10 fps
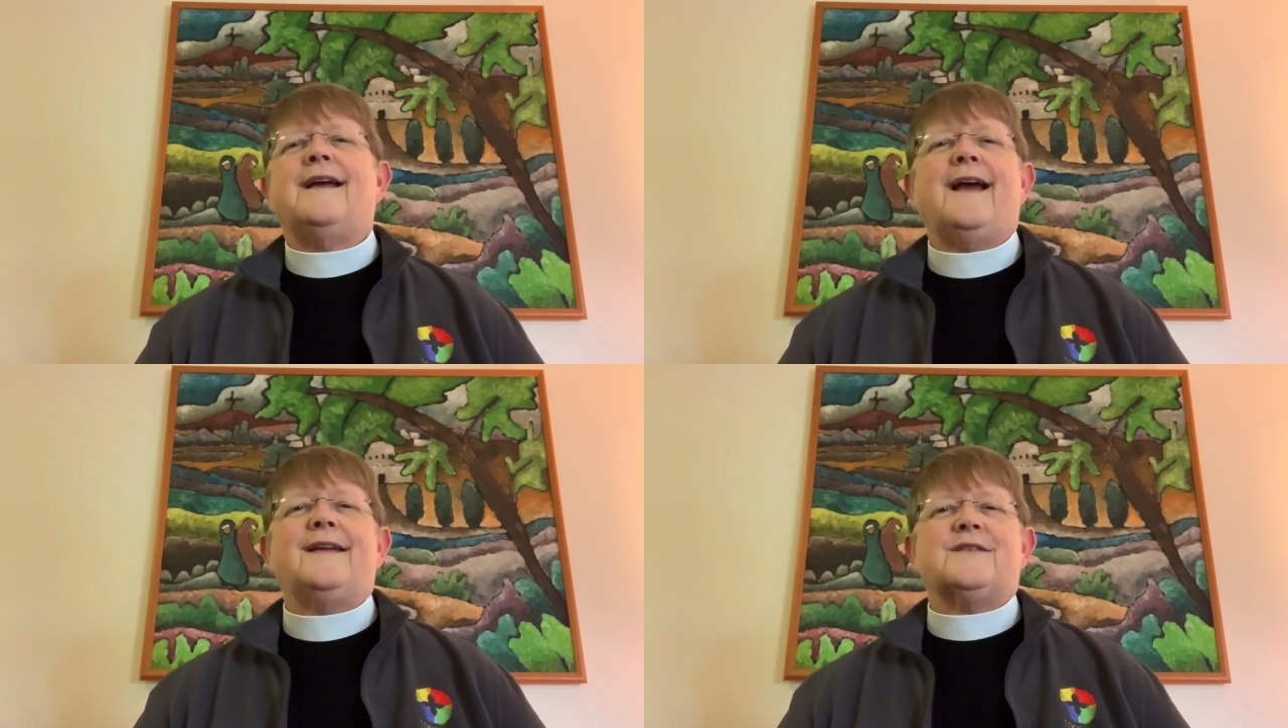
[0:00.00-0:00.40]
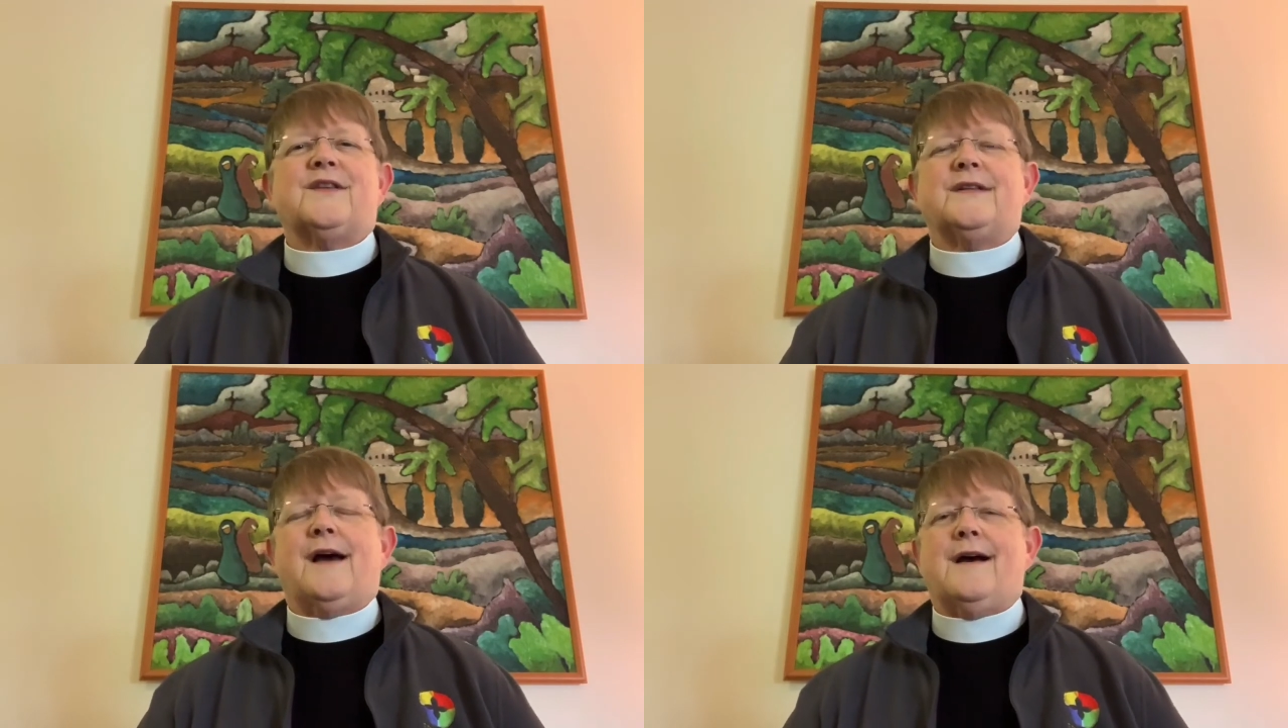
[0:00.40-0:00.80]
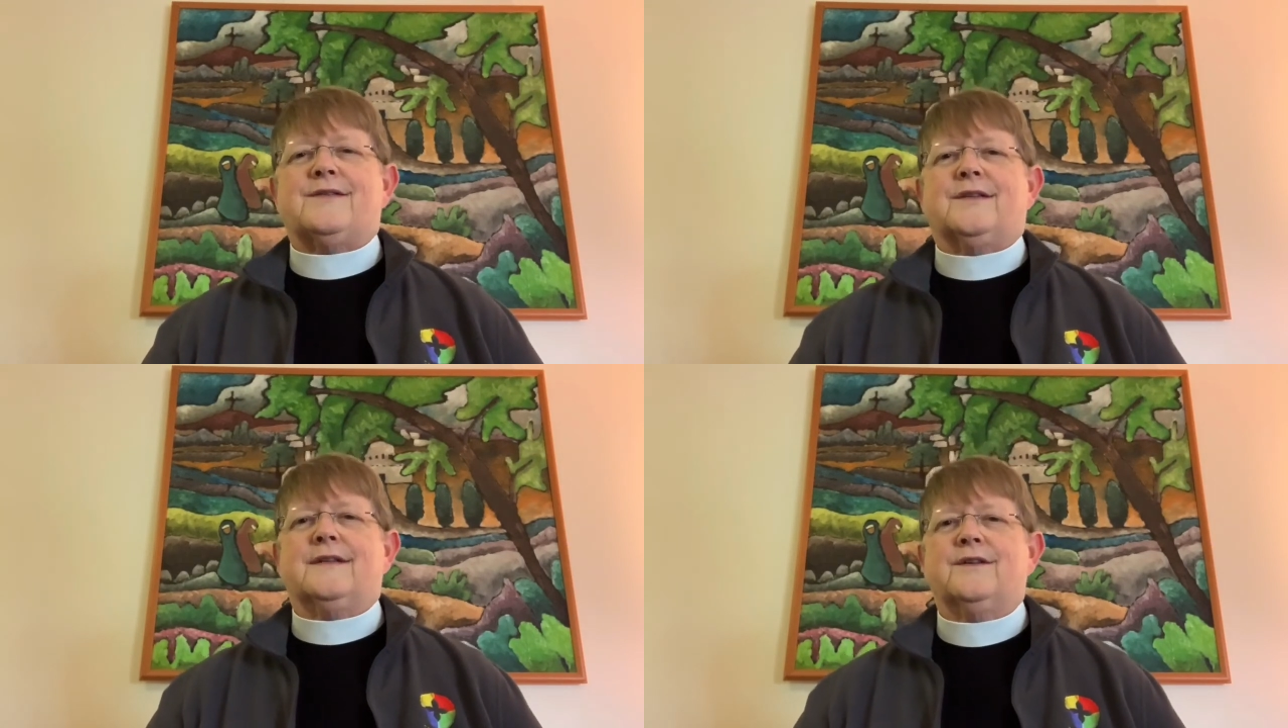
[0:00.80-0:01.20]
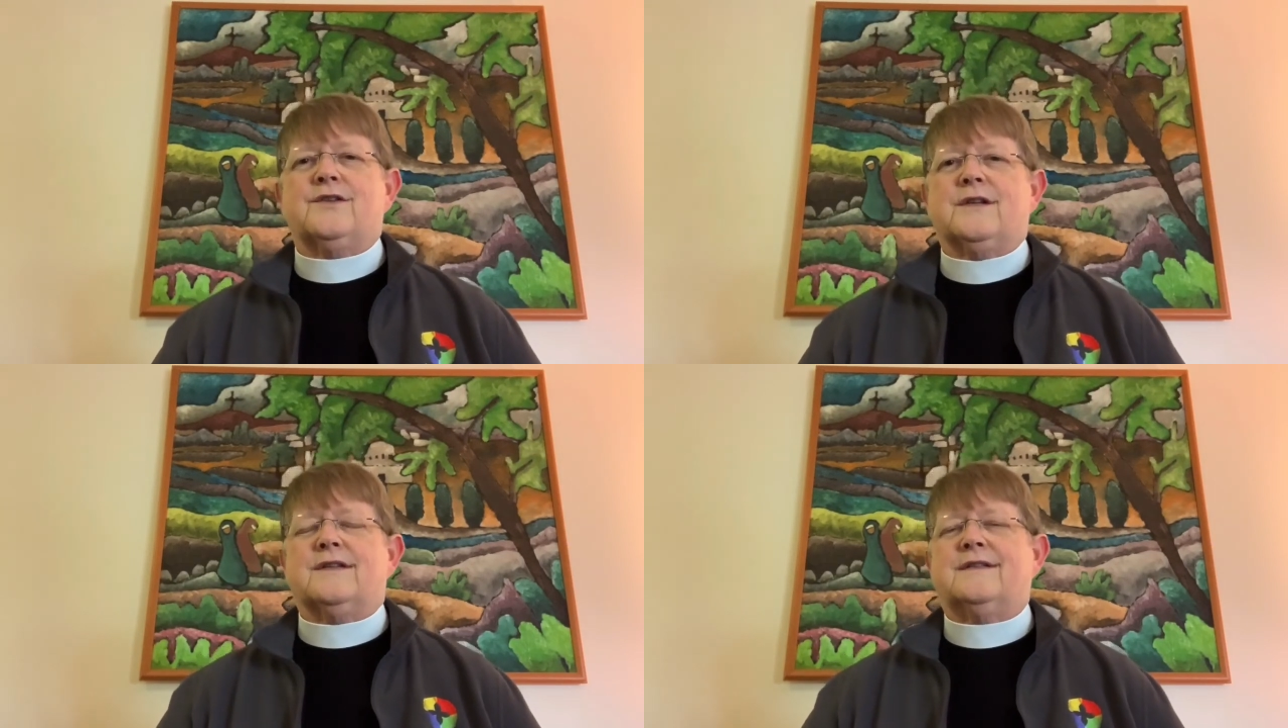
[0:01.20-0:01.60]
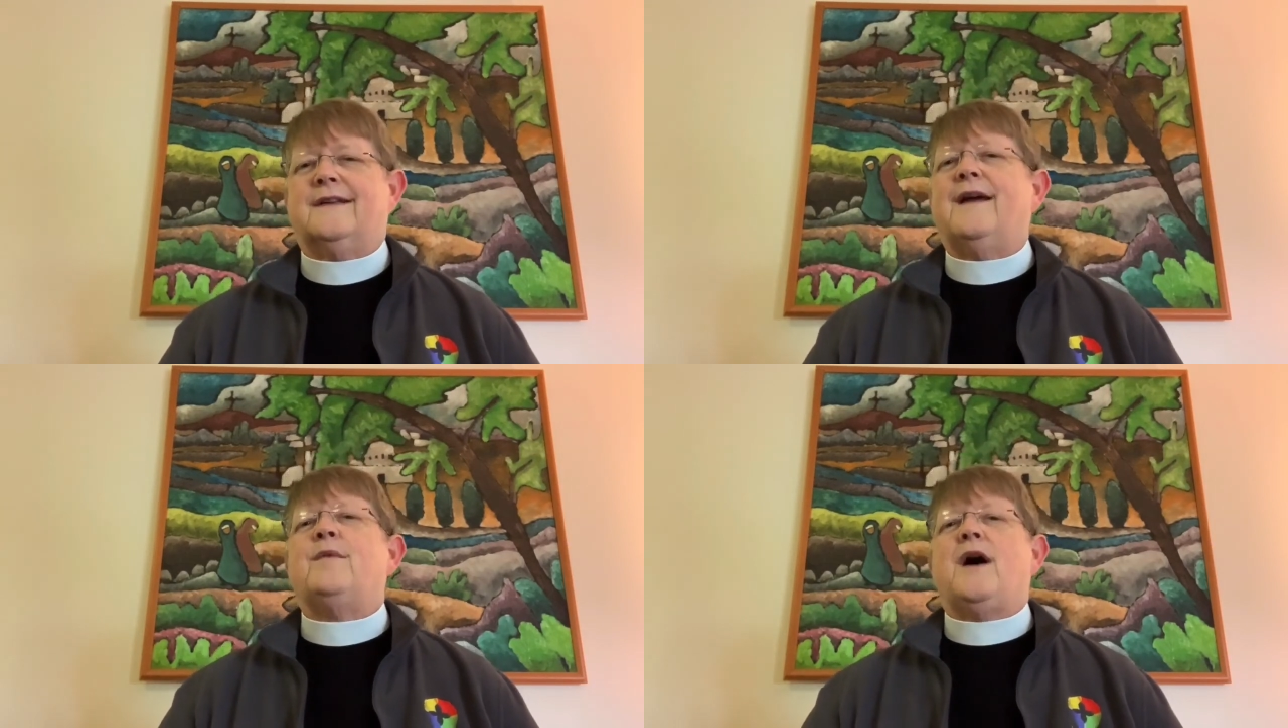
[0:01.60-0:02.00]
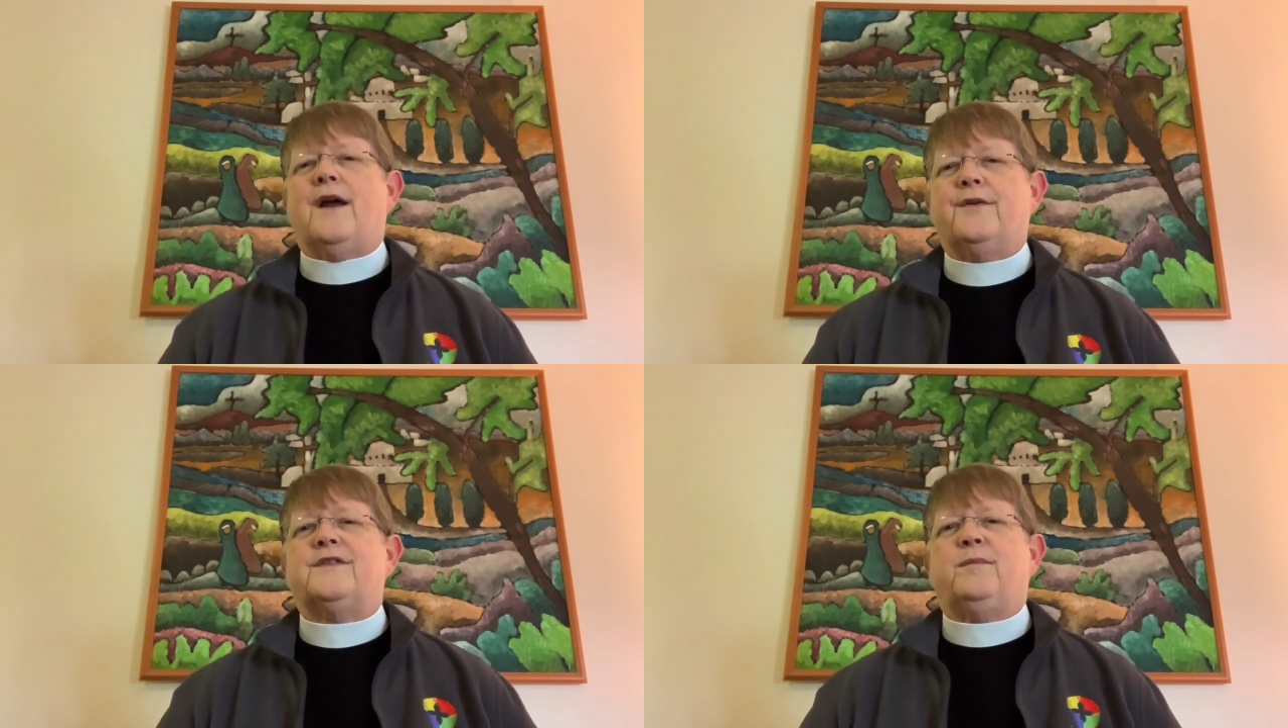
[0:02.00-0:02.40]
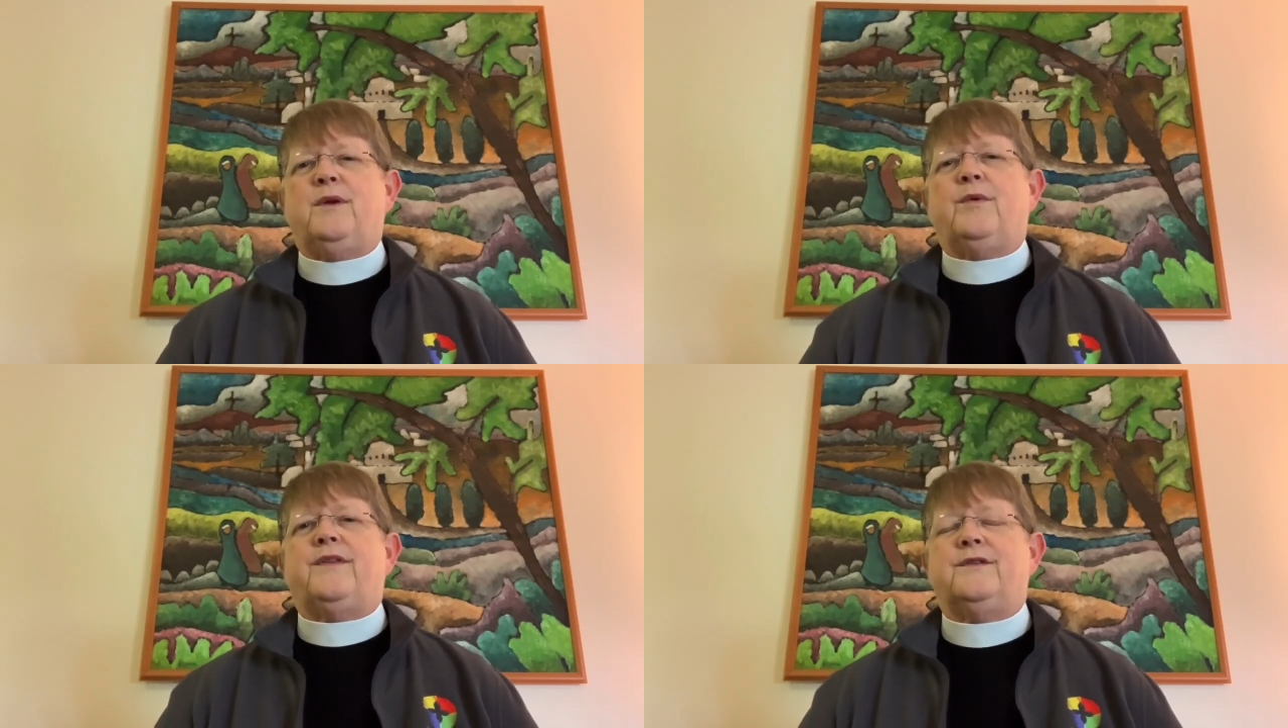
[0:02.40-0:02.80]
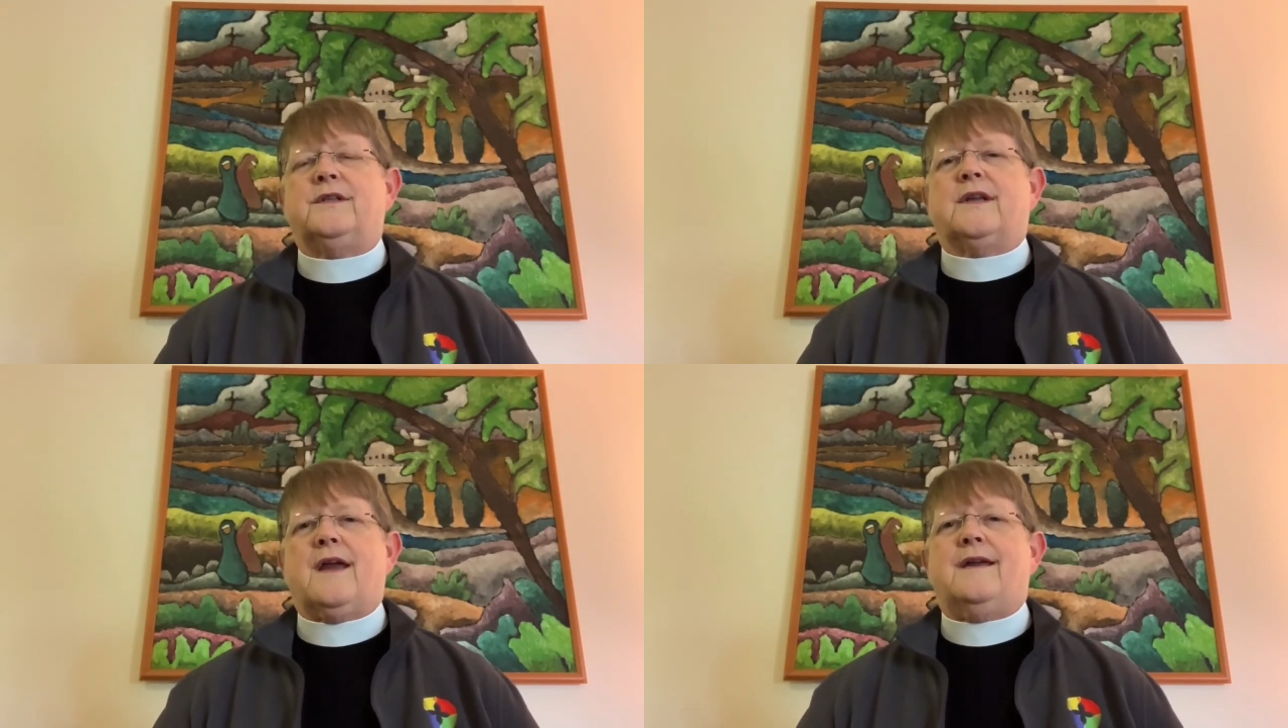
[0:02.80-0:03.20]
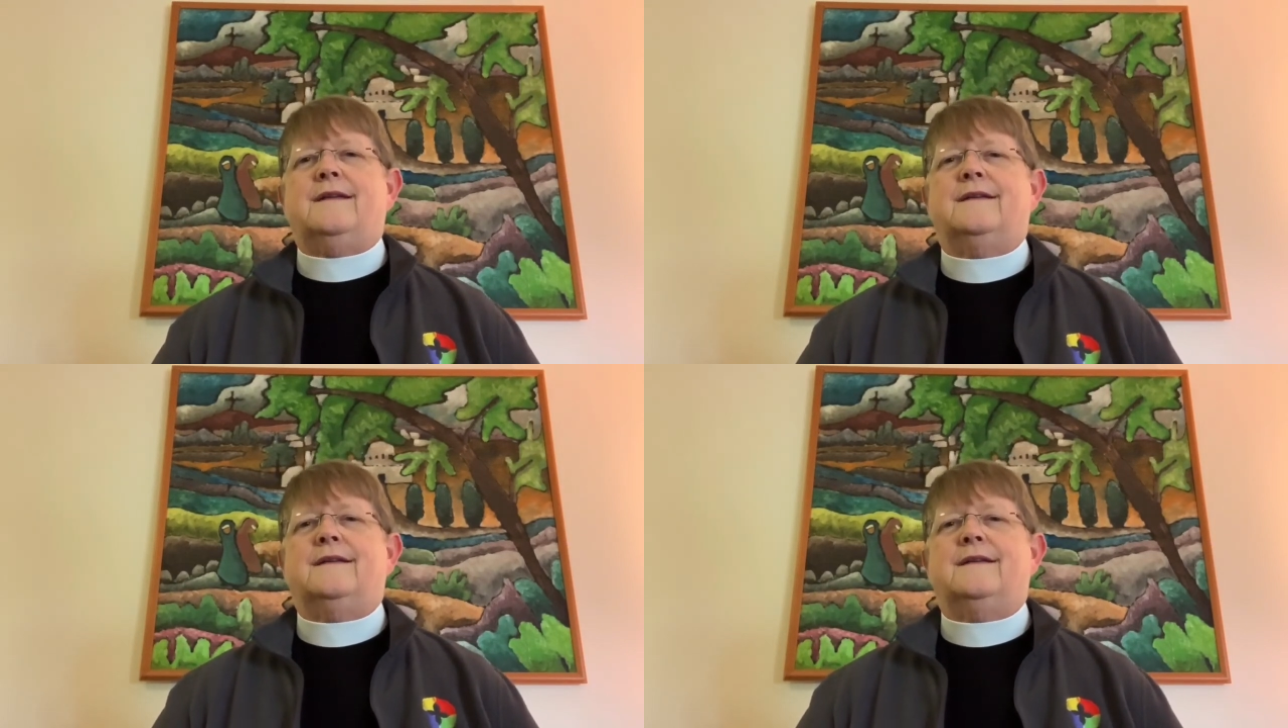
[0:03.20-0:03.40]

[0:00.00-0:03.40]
and as the Diocesan Liturgist, and I'm honored to be with you today.